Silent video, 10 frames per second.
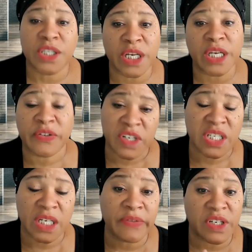Then if
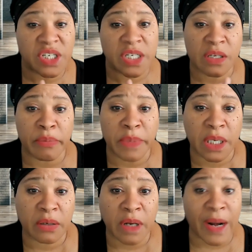she's leaving, she is going to be
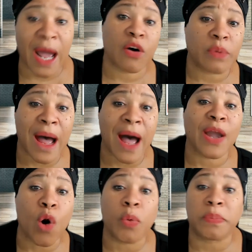killed off.
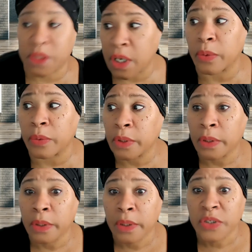I hope so.
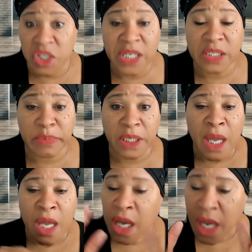She needs to be.